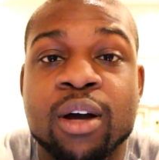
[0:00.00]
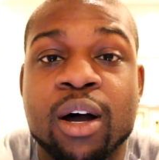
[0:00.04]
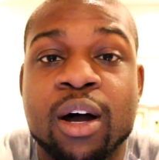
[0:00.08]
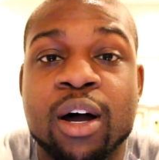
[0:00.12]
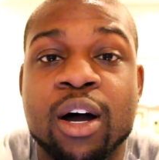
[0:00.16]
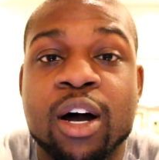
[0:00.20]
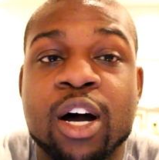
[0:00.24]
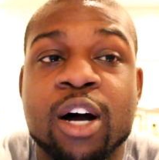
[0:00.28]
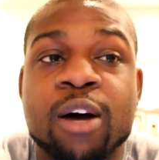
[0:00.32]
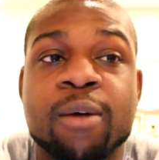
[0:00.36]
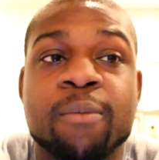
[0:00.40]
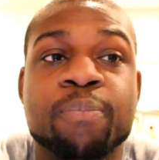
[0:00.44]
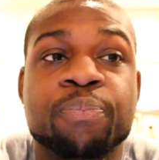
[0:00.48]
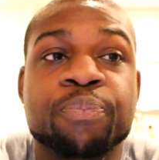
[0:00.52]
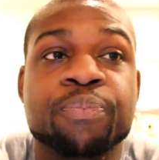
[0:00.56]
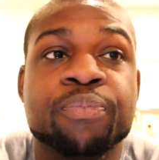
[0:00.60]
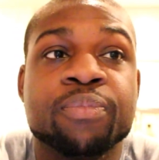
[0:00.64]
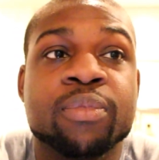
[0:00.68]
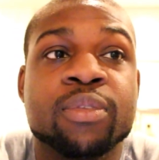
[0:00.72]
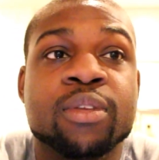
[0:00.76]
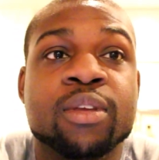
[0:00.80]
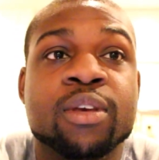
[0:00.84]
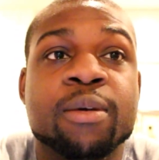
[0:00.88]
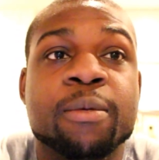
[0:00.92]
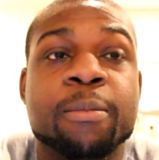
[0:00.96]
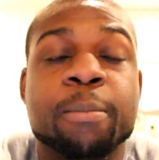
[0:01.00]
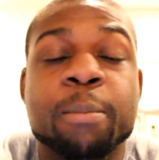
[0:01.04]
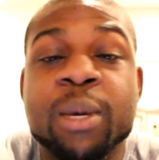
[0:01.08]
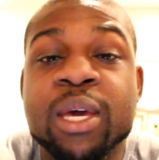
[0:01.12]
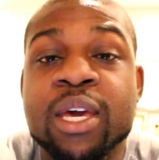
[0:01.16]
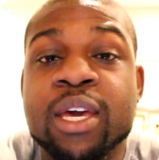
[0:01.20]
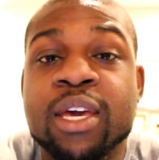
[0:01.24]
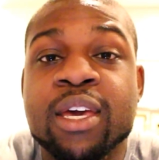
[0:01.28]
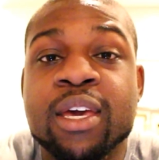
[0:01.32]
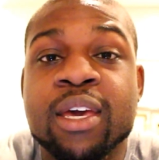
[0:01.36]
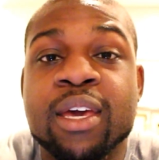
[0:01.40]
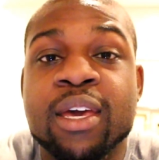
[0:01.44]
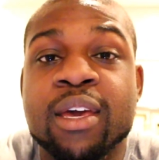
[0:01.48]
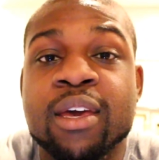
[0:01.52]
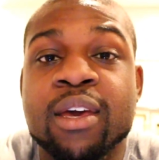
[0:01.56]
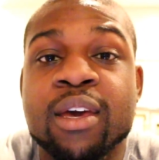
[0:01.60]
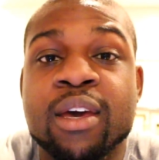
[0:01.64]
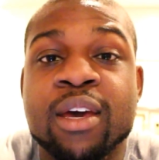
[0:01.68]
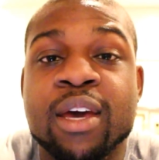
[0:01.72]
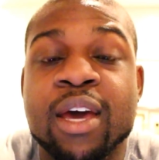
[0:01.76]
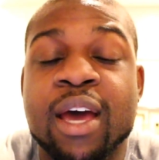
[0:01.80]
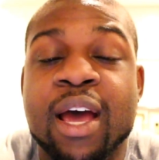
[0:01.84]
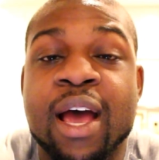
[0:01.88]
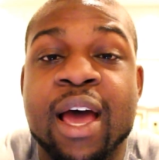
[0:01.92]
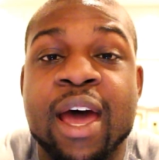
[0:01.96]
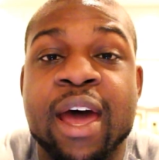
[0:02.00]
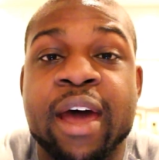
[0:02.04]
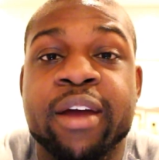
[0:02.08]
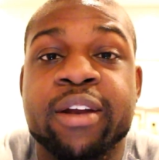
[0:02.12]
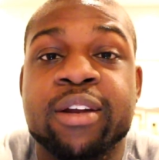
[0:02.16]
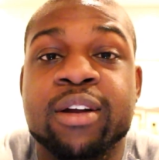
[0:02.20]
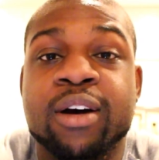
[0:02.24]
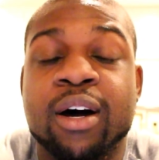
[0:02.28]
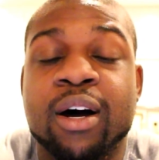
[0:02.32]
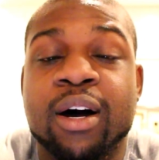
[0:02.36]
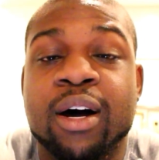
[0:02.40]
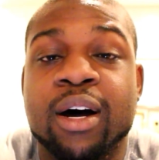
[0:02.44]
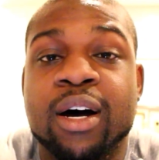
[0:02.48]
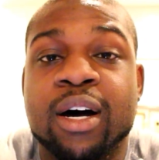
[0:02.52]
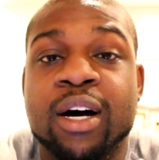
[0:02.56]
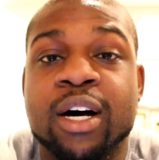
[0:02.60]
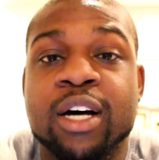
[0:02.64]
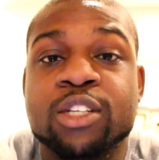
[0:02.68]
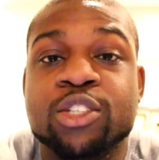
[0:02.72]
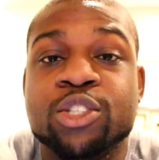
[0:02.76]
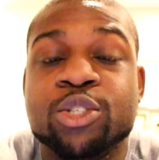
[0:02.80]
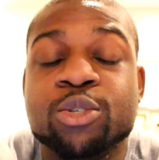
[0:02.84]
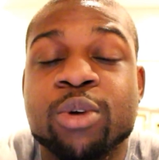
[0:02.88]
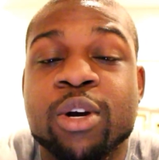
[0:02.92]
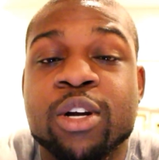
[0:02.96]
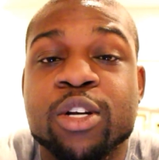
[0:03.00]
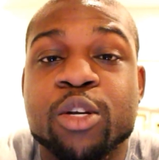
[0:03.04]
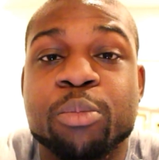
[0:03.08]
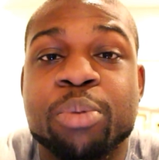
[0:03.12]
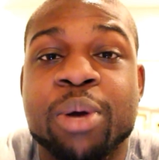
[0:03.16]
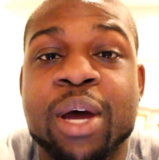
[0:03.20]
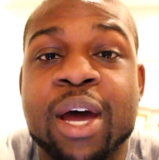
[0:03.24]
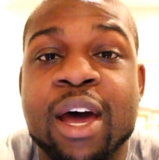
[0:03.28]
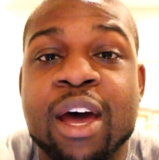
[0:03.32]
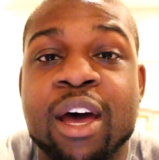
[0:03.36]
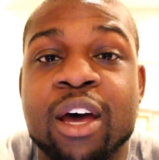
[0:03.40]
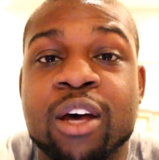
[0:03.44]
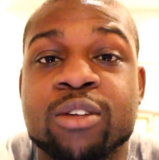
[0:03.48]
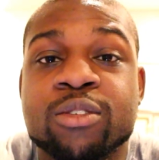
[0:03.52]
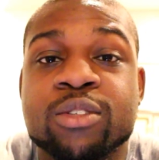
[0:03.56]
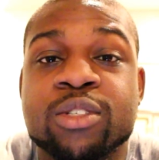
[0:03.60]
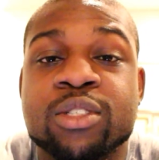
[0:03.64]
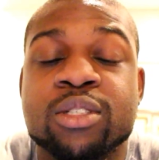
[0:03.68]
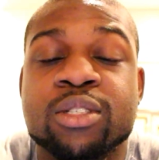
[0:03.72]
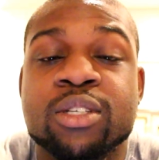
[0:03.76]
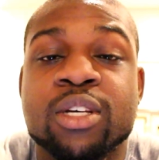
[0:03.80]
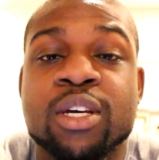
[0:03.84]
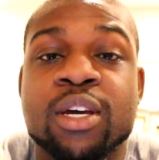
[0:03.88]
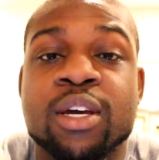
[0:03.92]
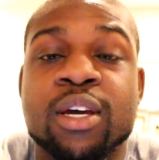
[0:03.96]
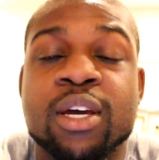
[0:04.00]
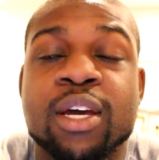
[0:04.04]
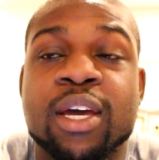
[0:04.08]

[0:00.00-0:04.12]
Um, me at uh, 200 pounds